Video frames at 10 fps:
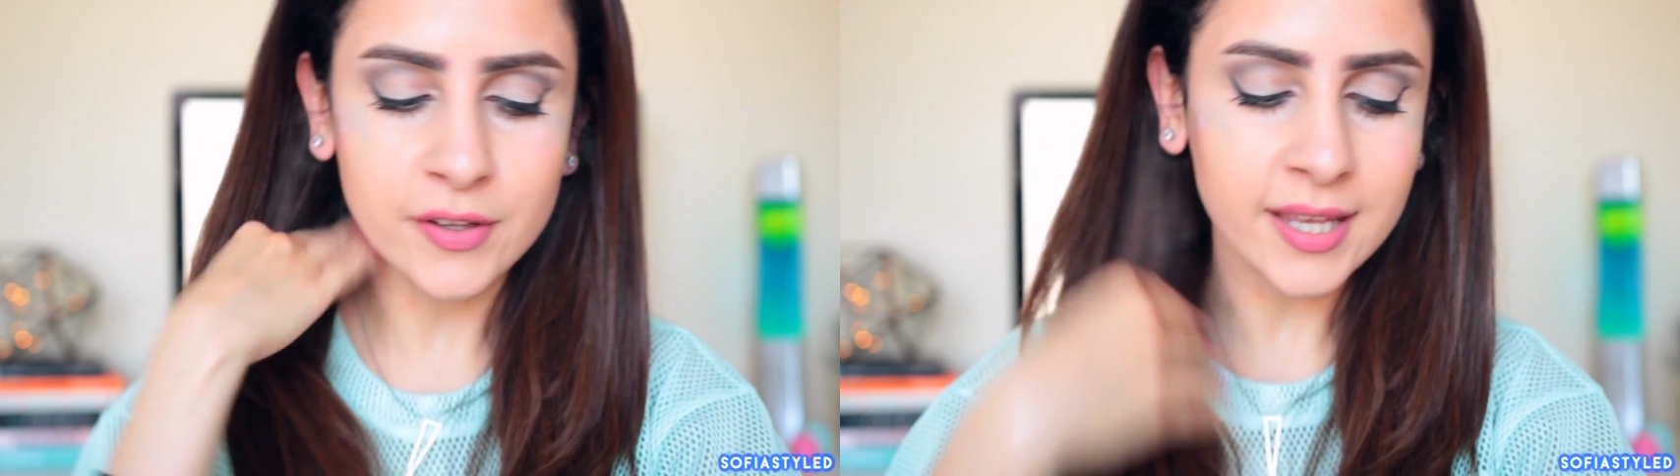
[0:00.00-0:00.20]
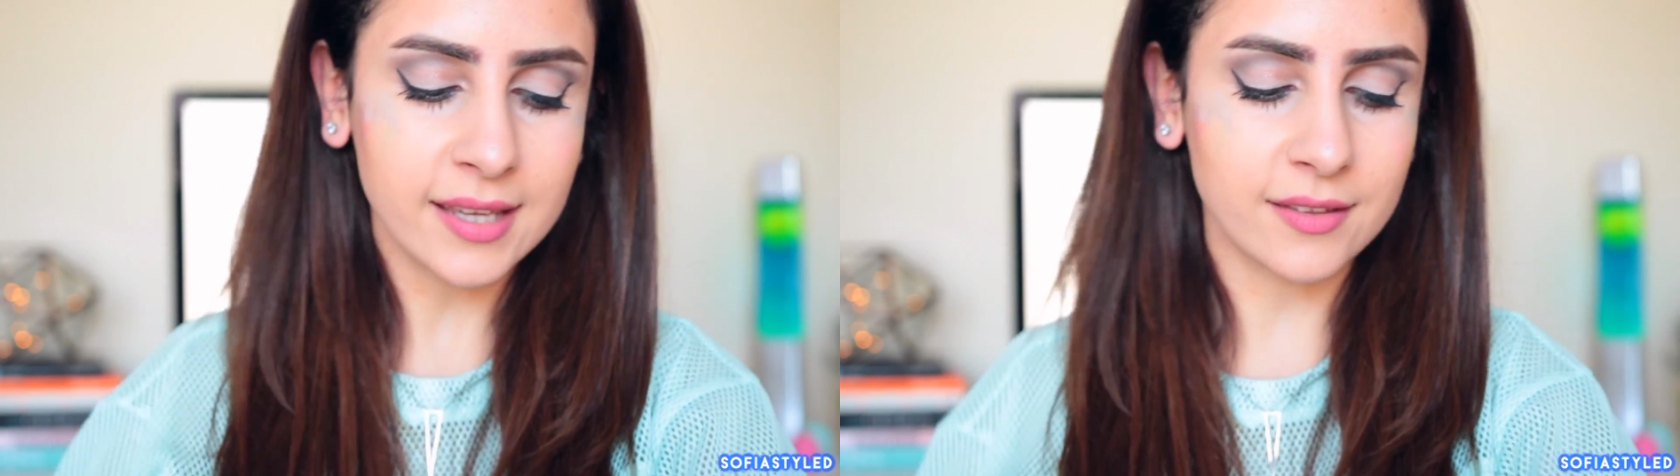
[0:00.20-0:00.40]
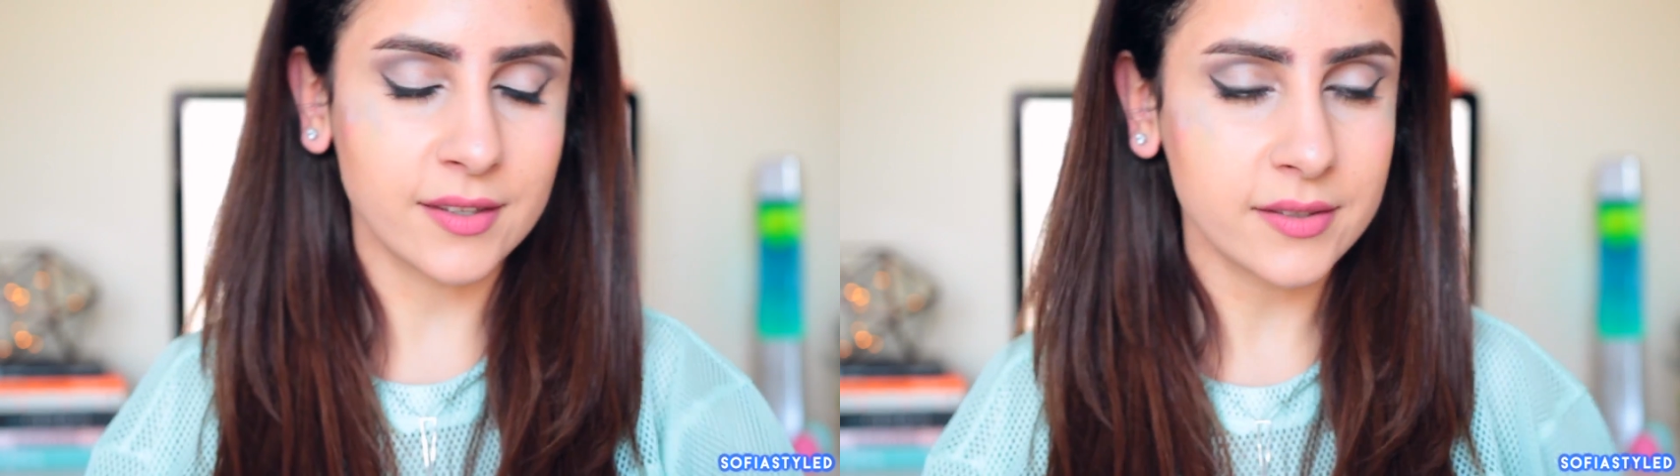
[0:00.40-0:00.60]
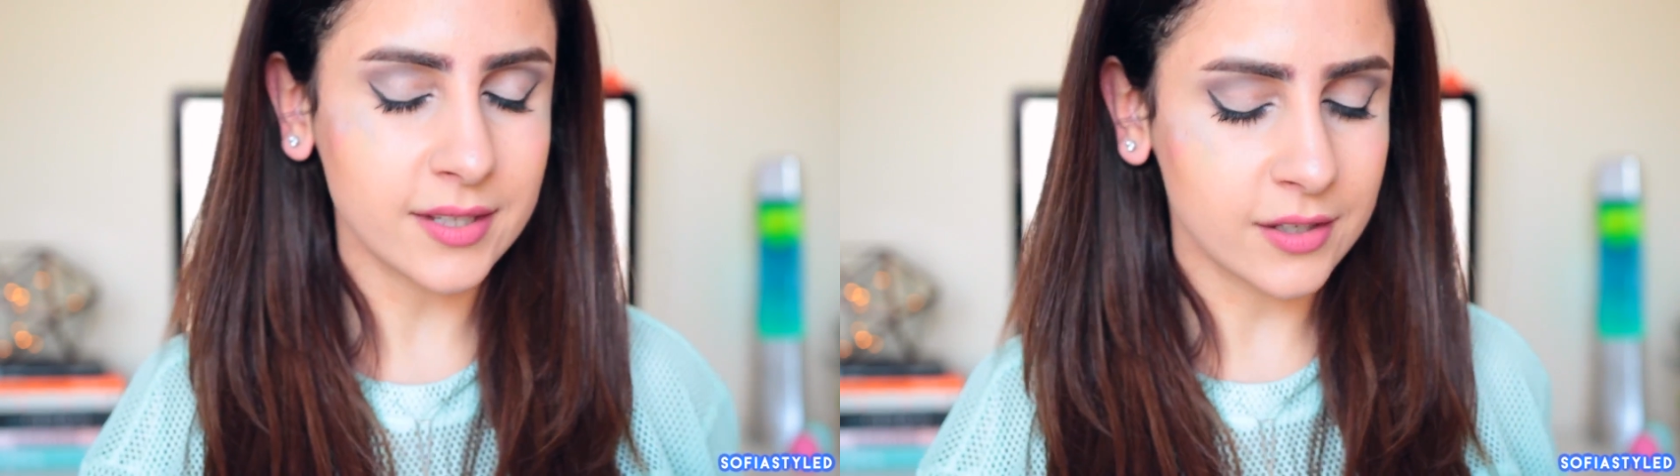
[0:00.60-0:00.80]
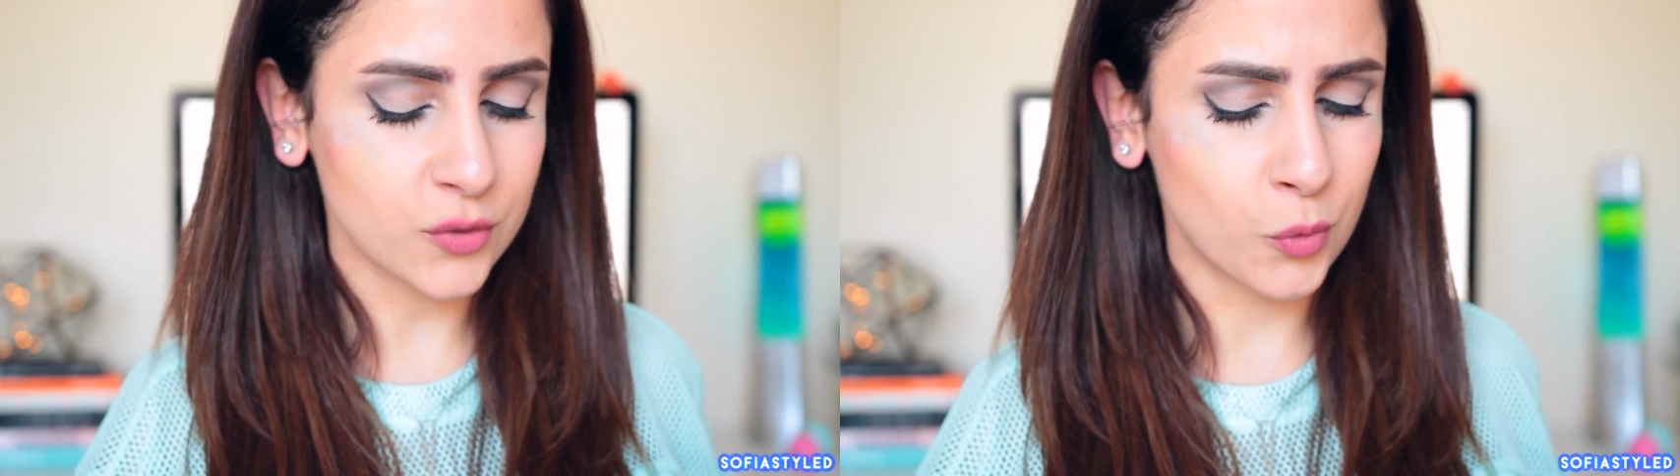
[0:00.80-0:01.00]
like this
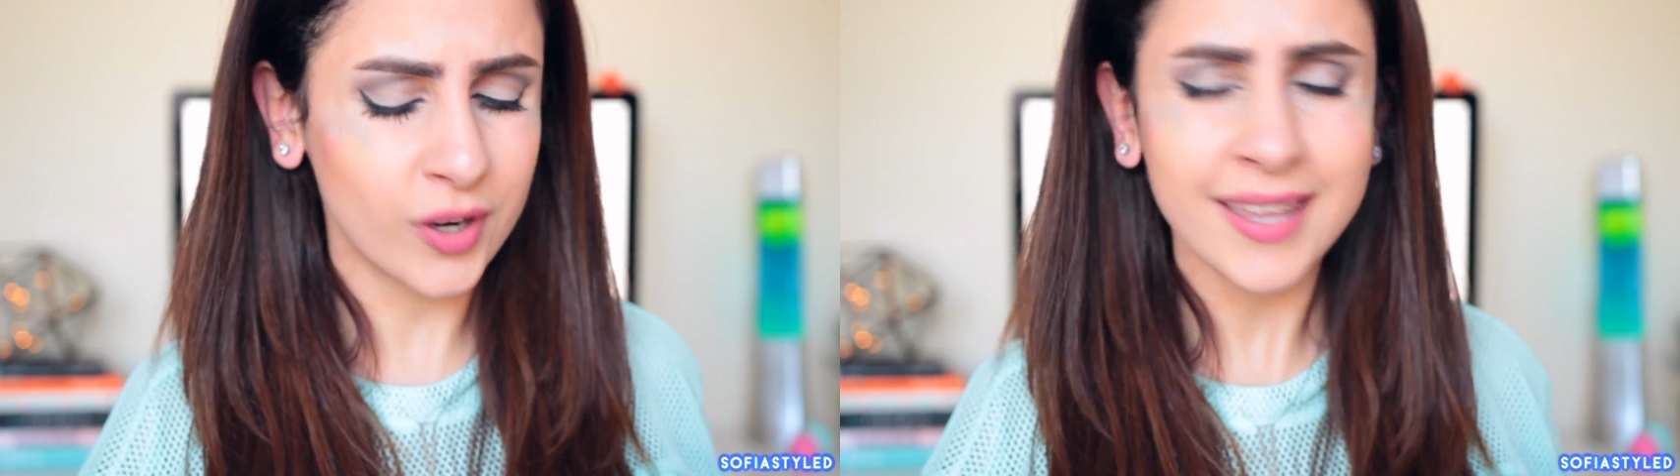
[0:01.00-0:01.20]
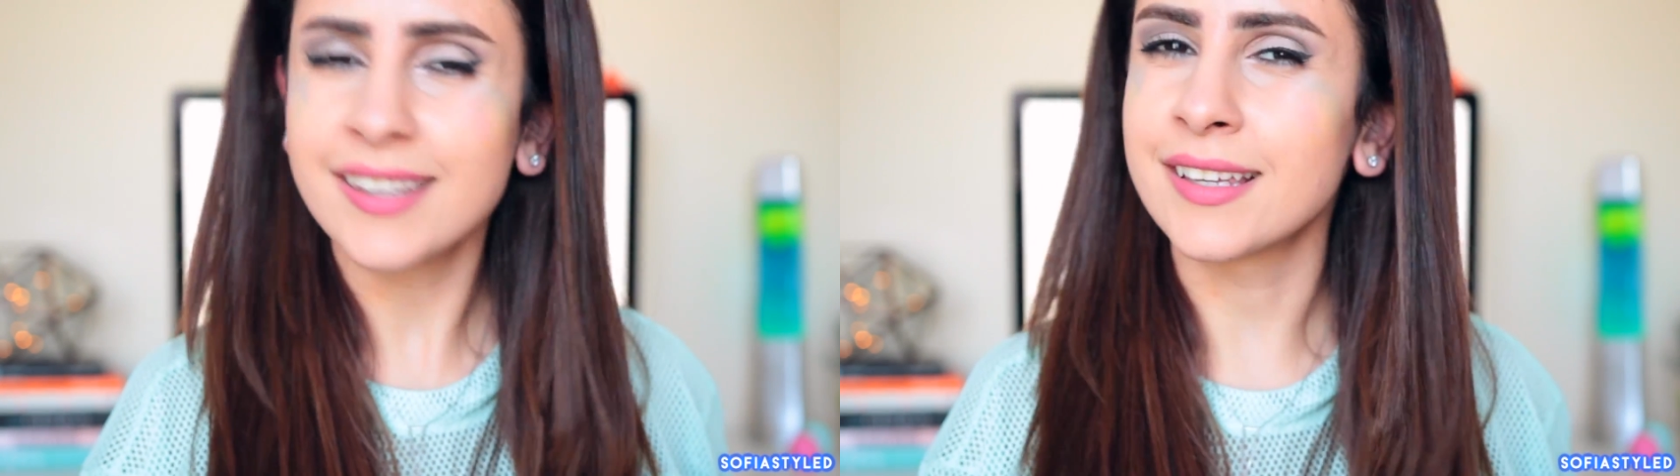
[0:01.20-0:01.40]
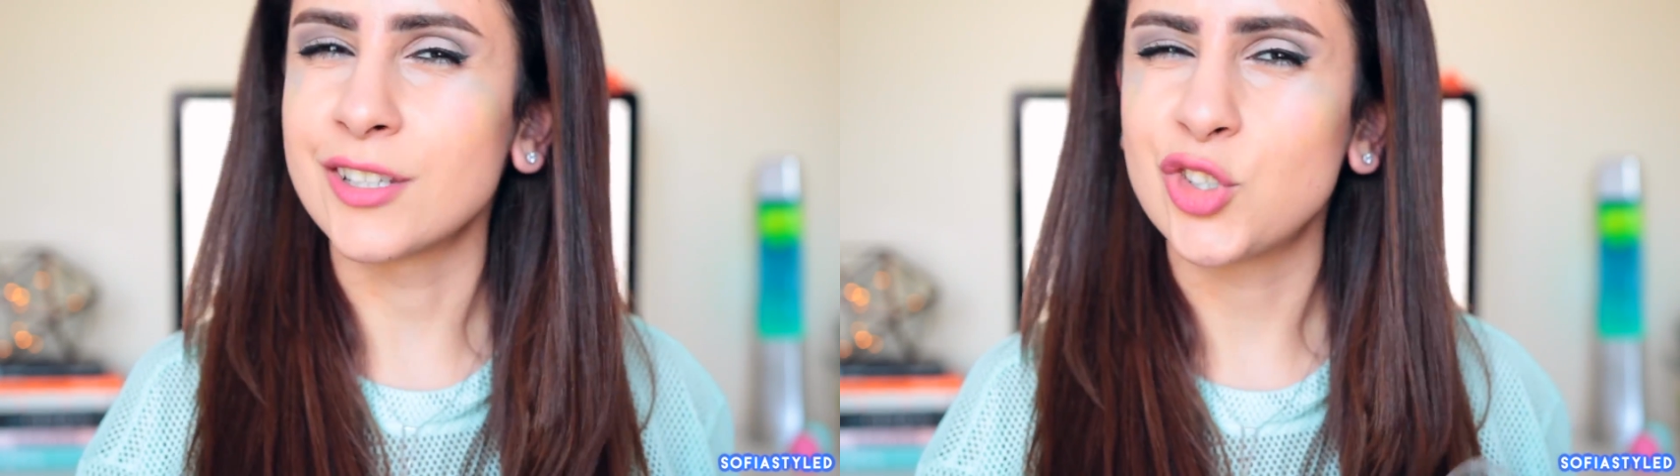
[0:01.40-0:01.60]
is more like a